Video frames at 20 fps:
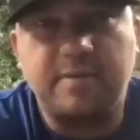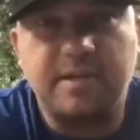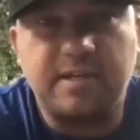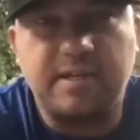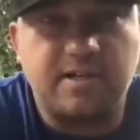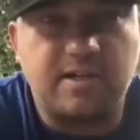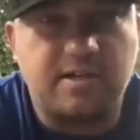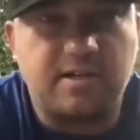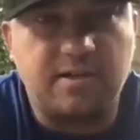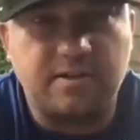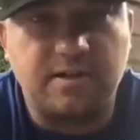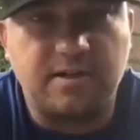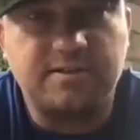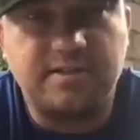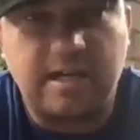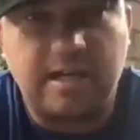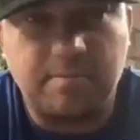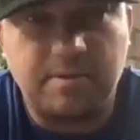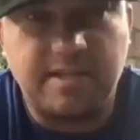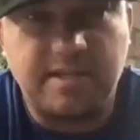a dog on
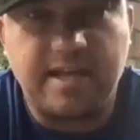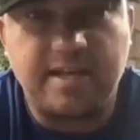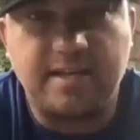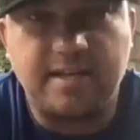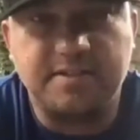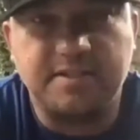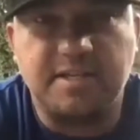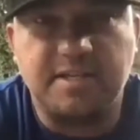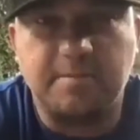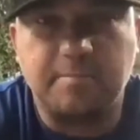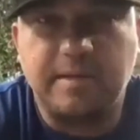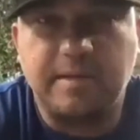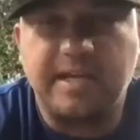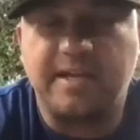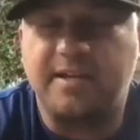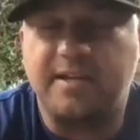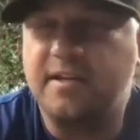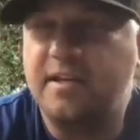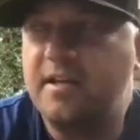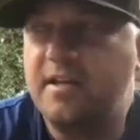top of that as a young
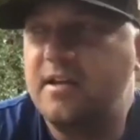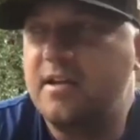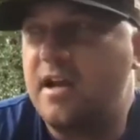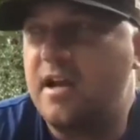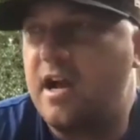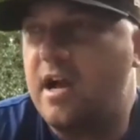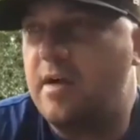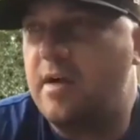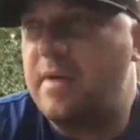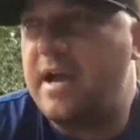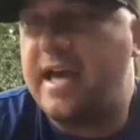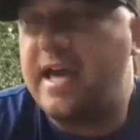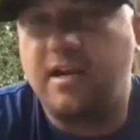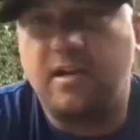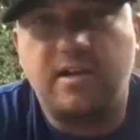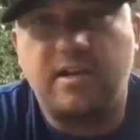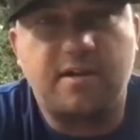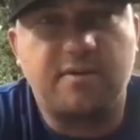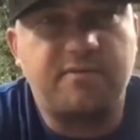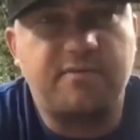man. I had a
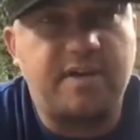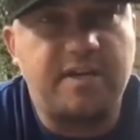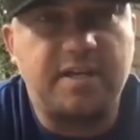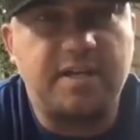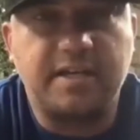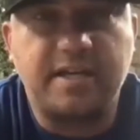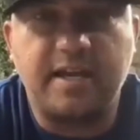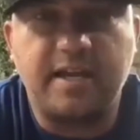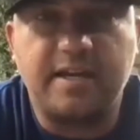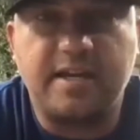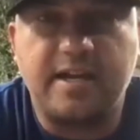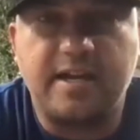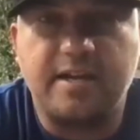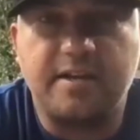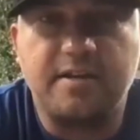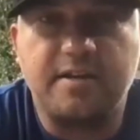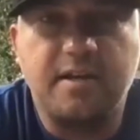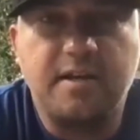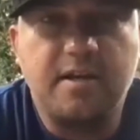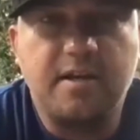lot of fun in
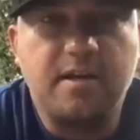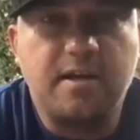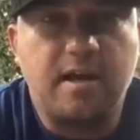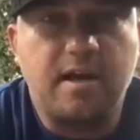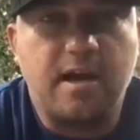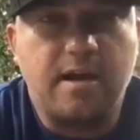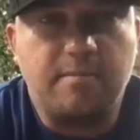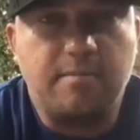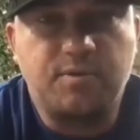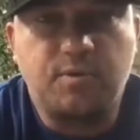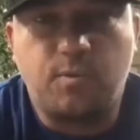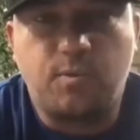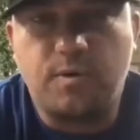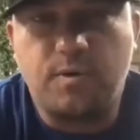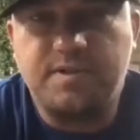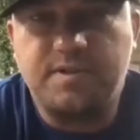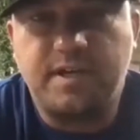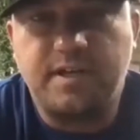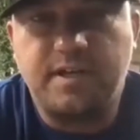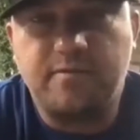canine.
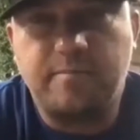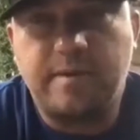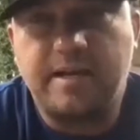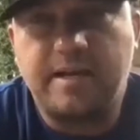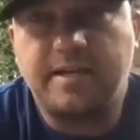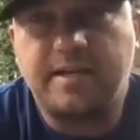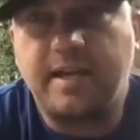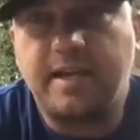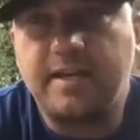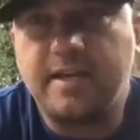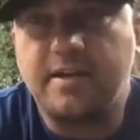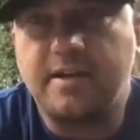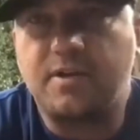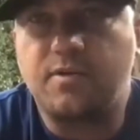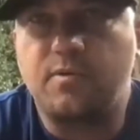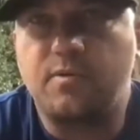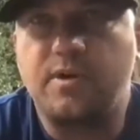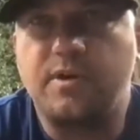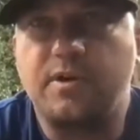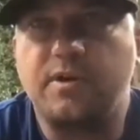Towards the end of my canine
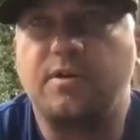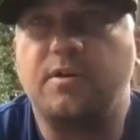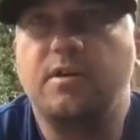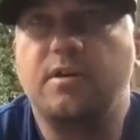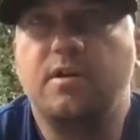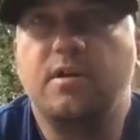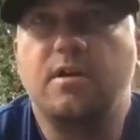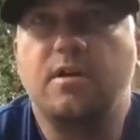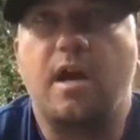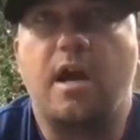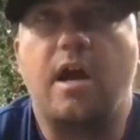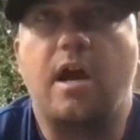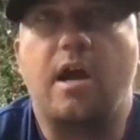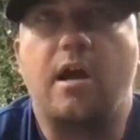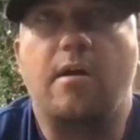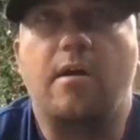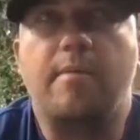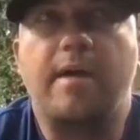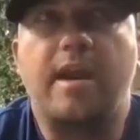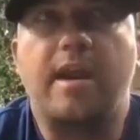career,
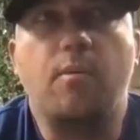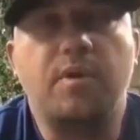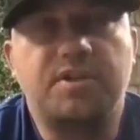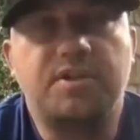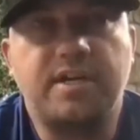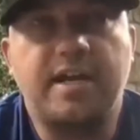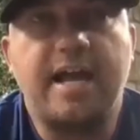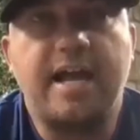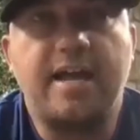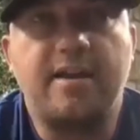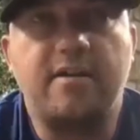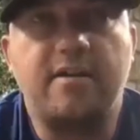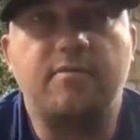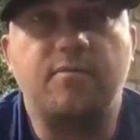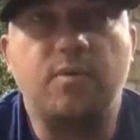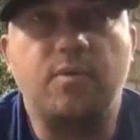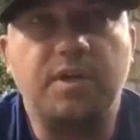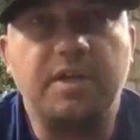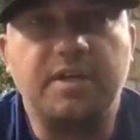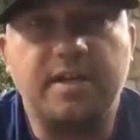and I wish I had have
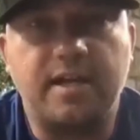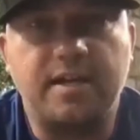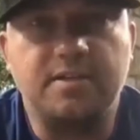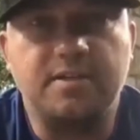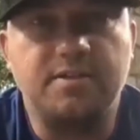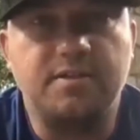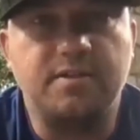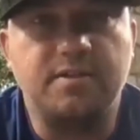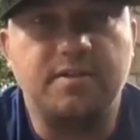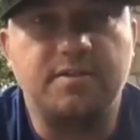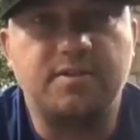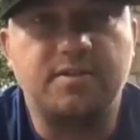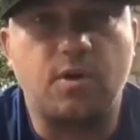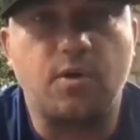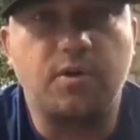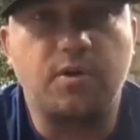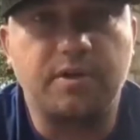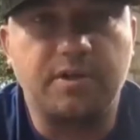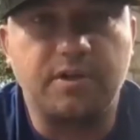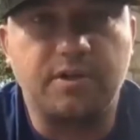really got into this
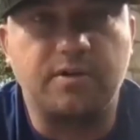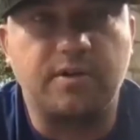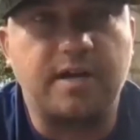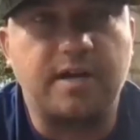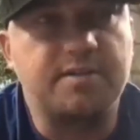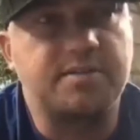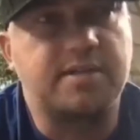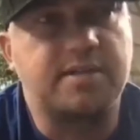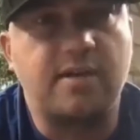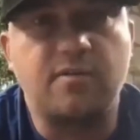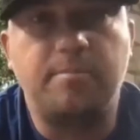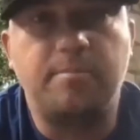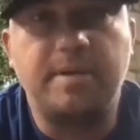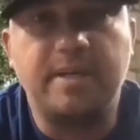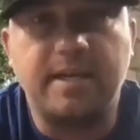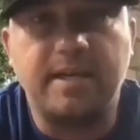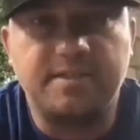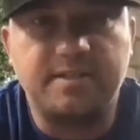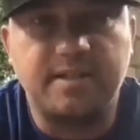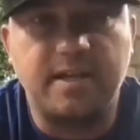earlier, I discovered
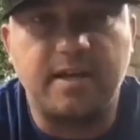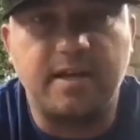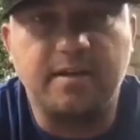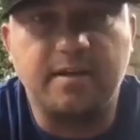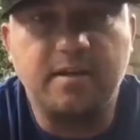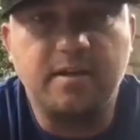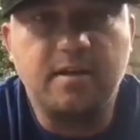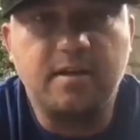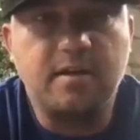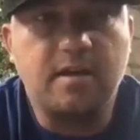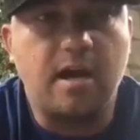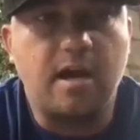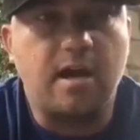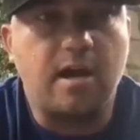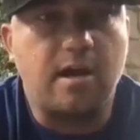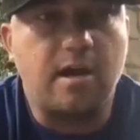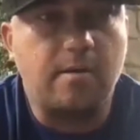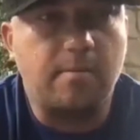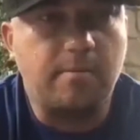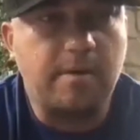PSA.
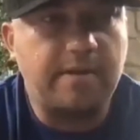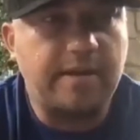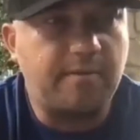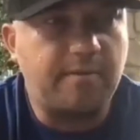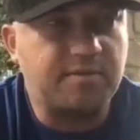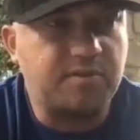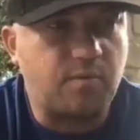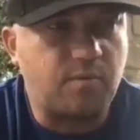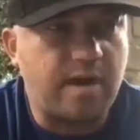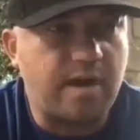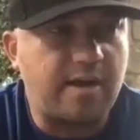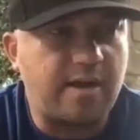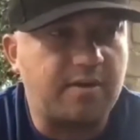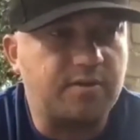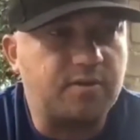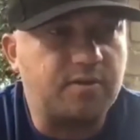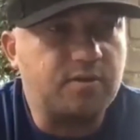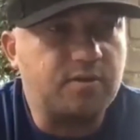And that was around